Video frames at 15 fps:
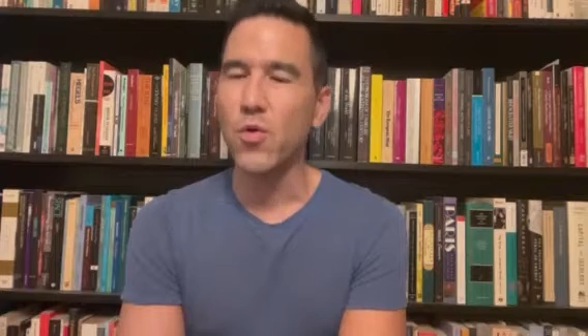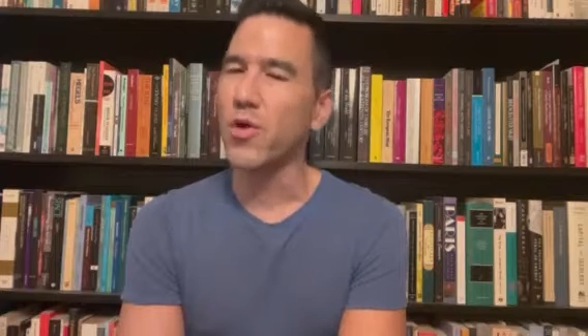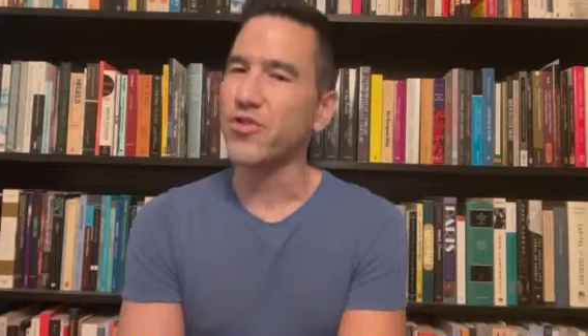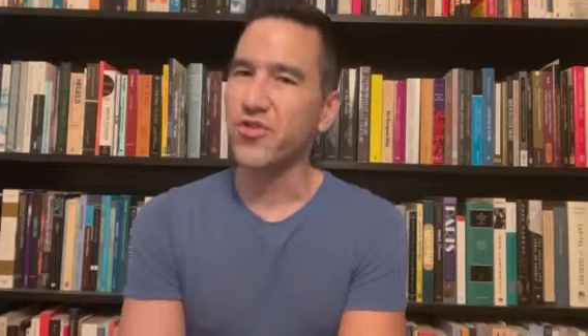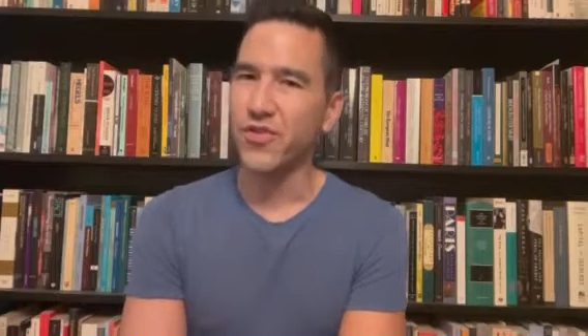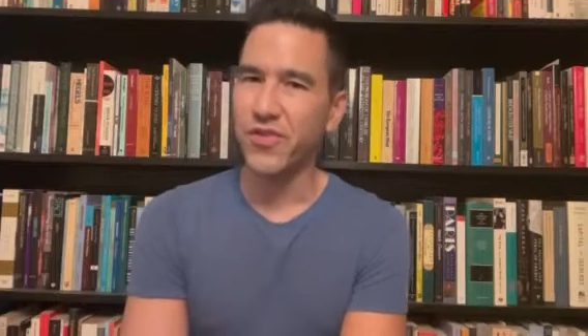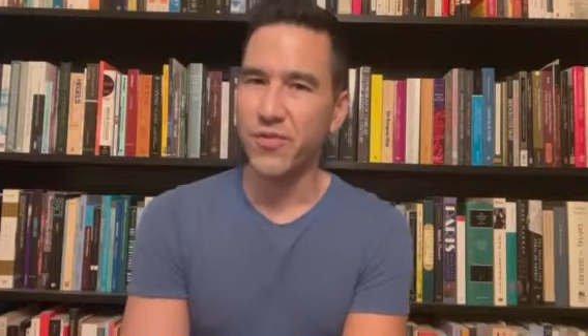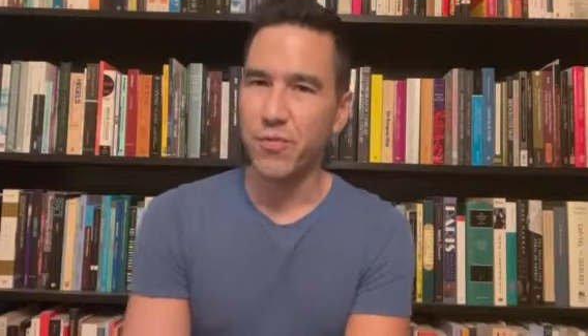
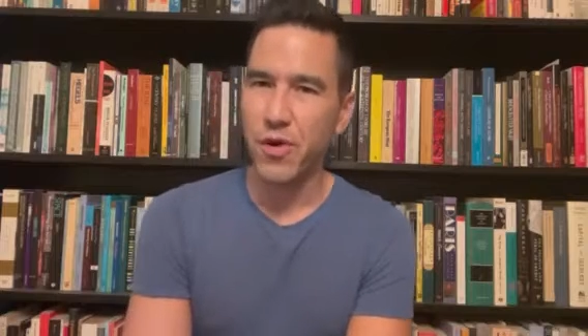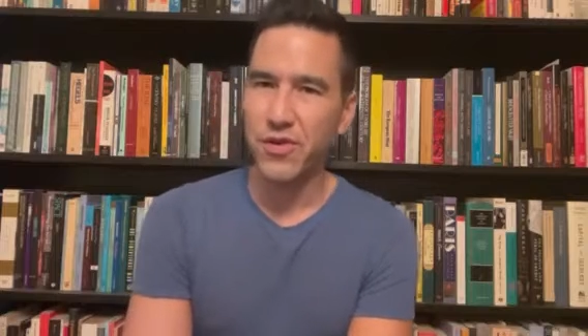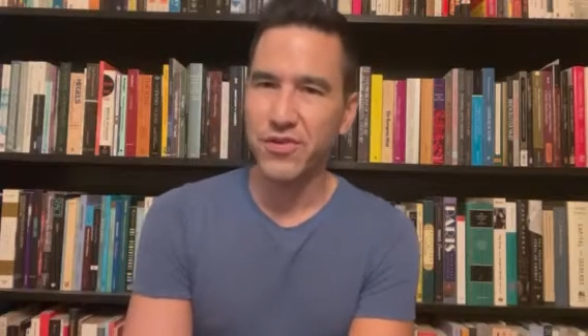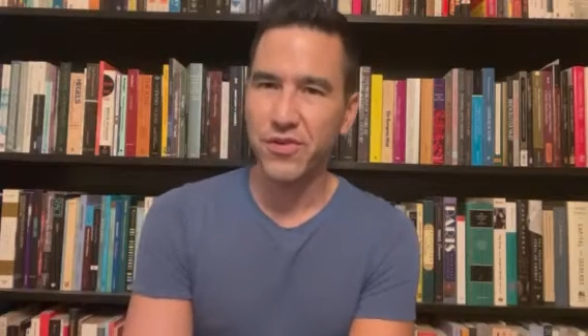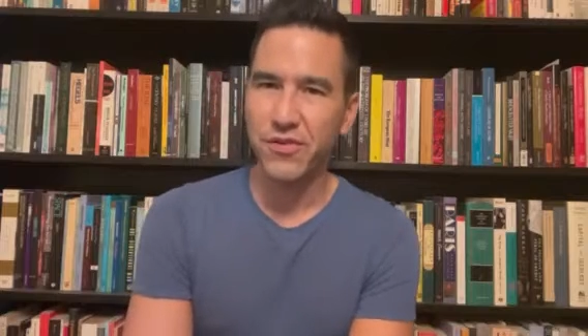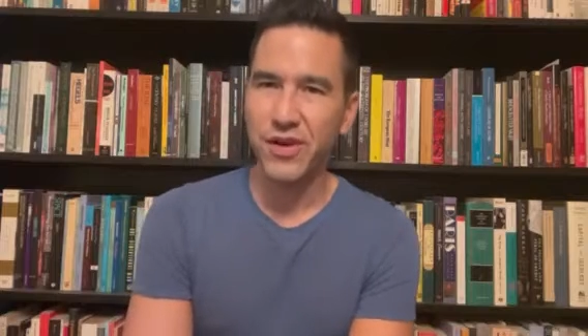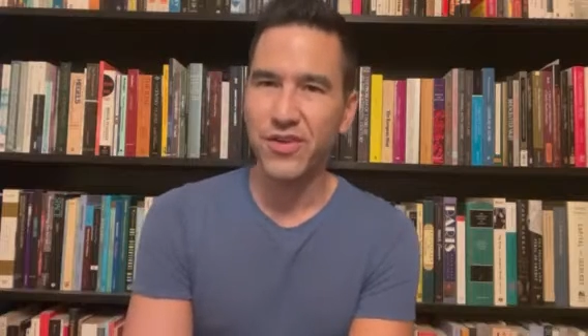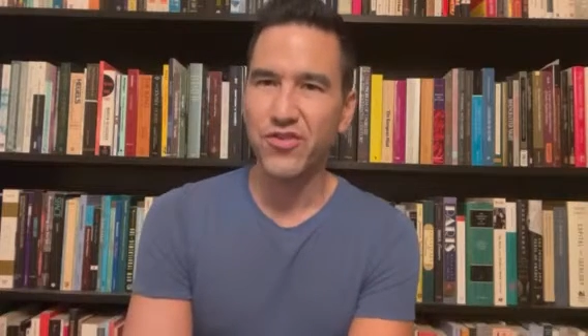questions of
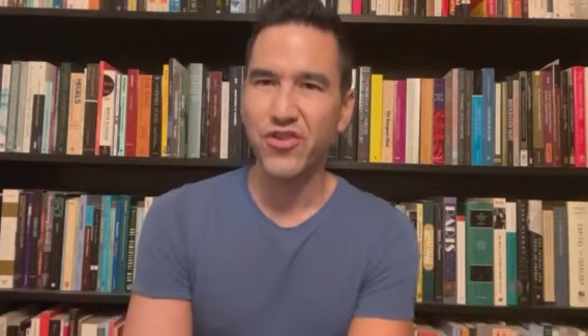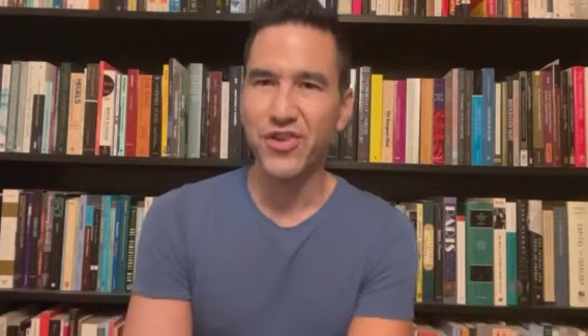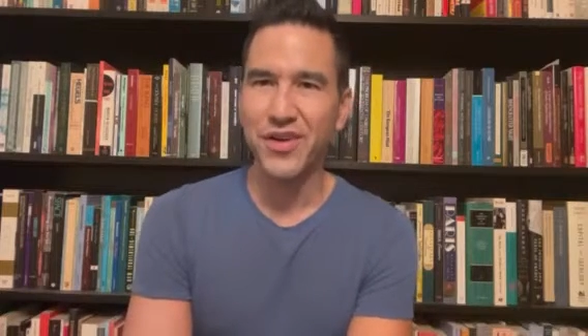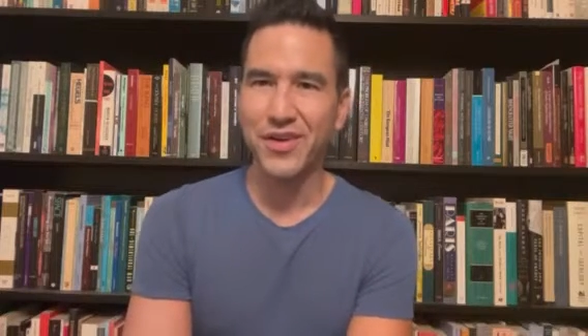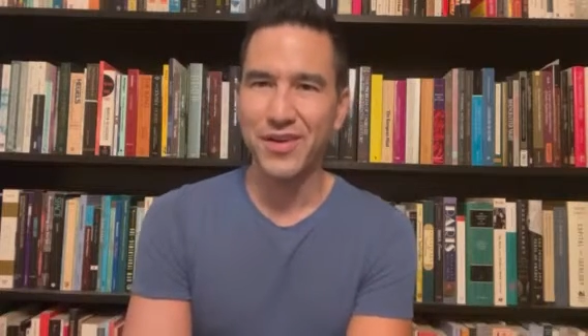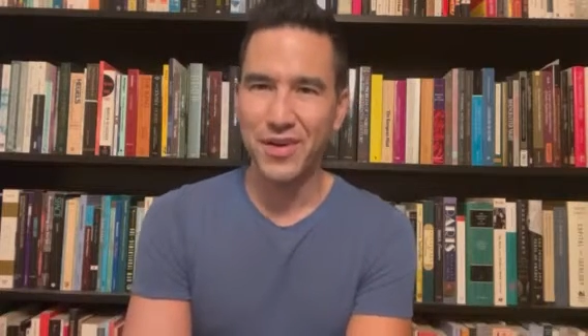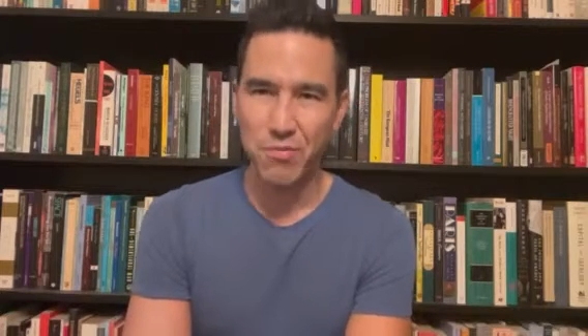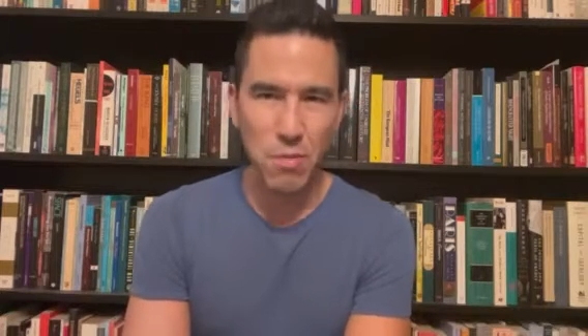preservation
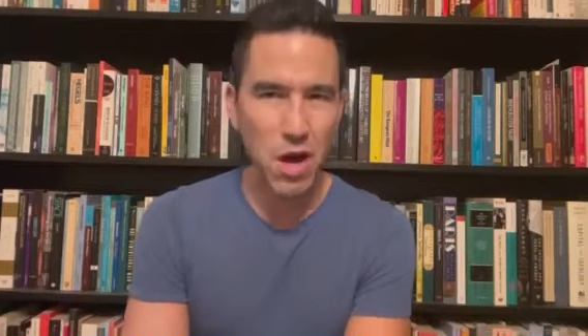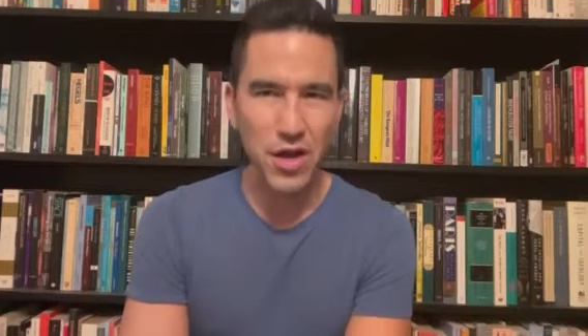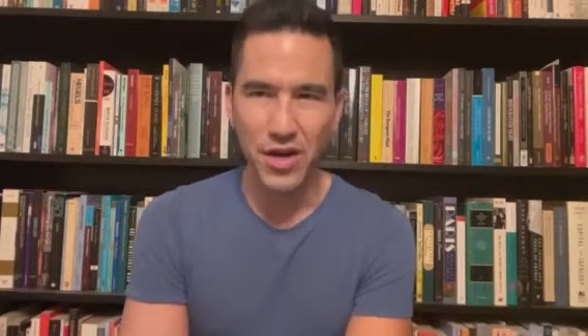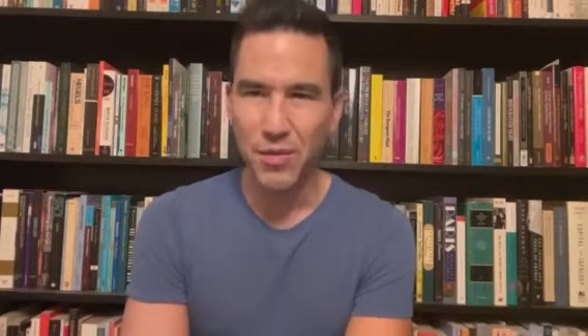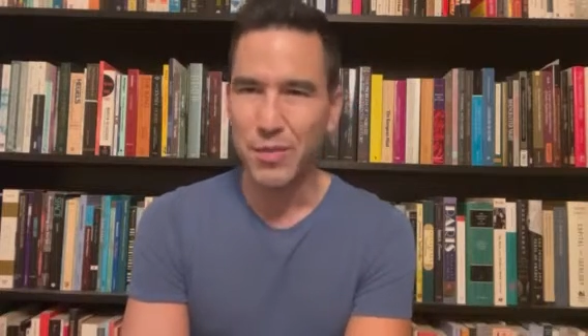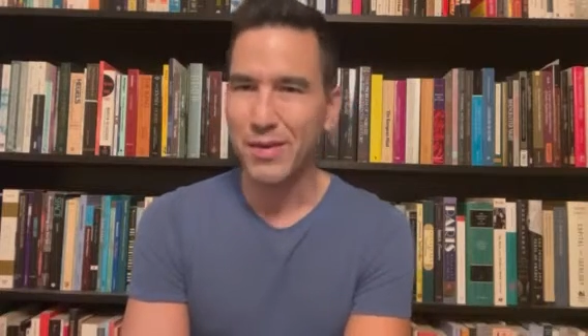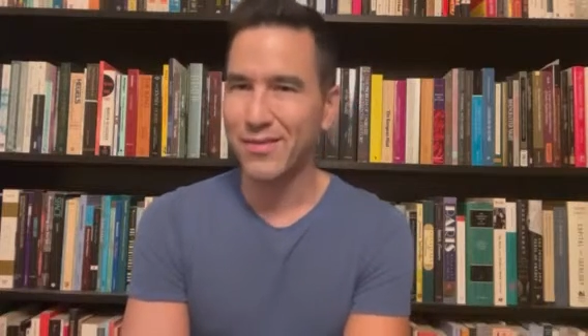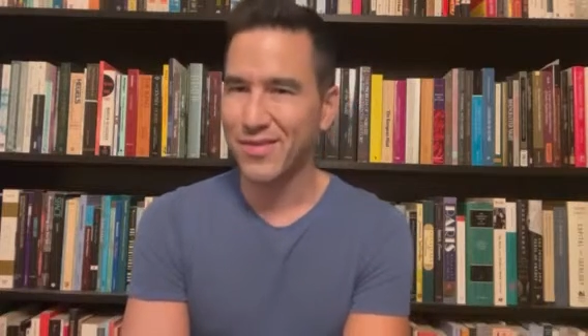and
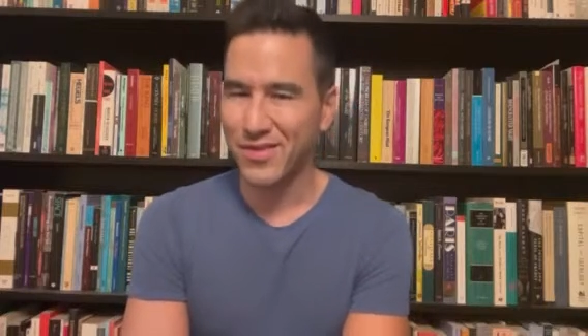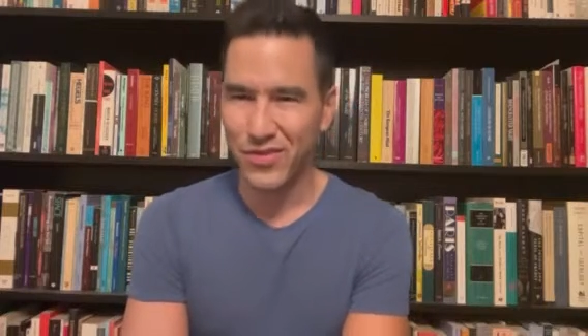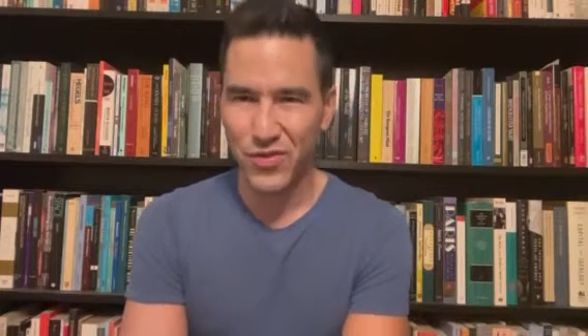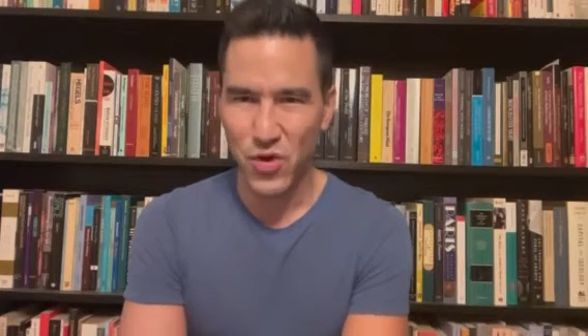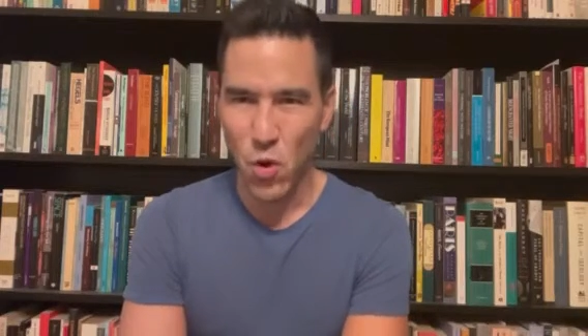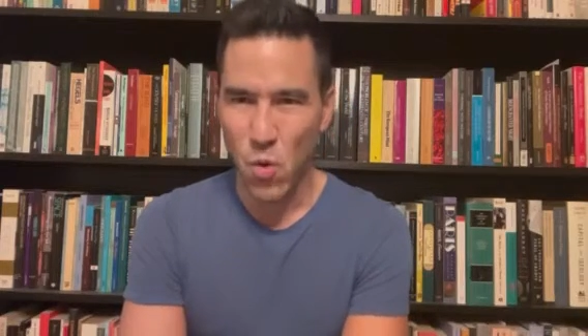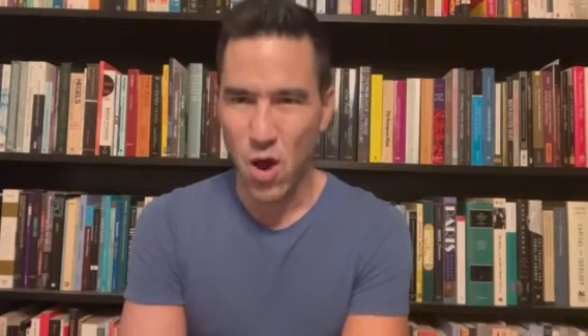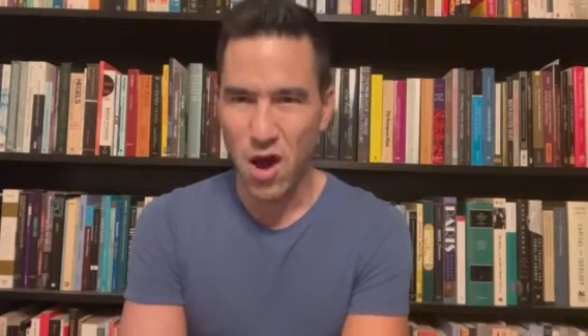monuments and
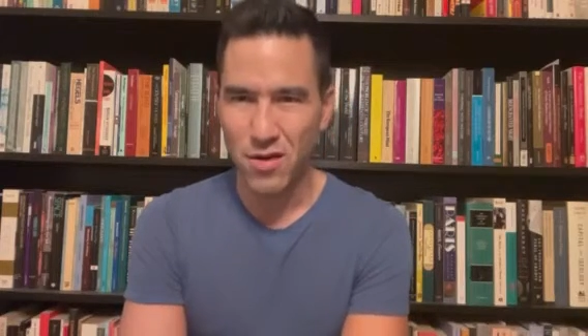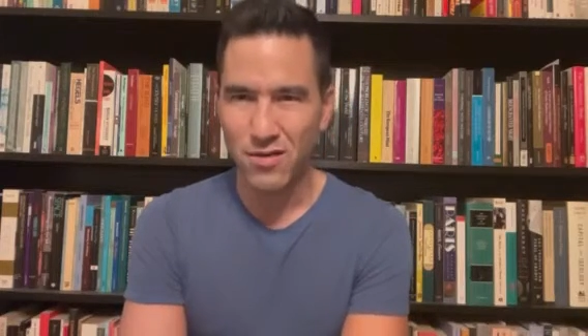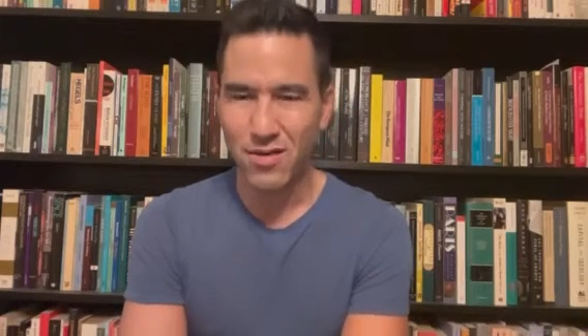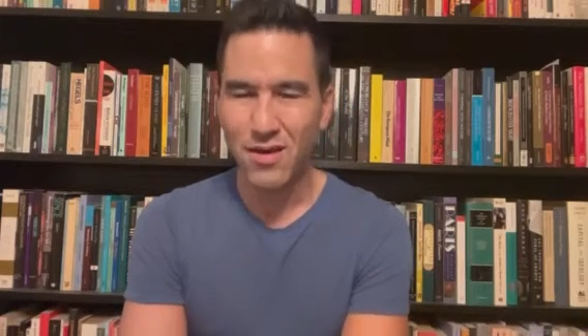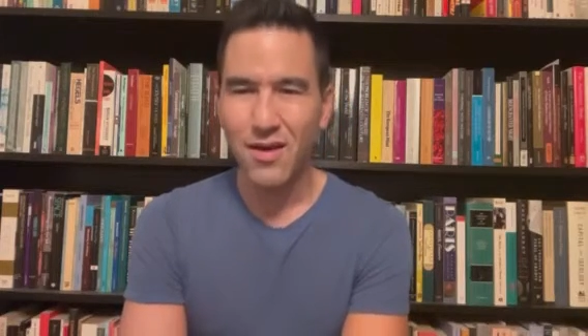so on.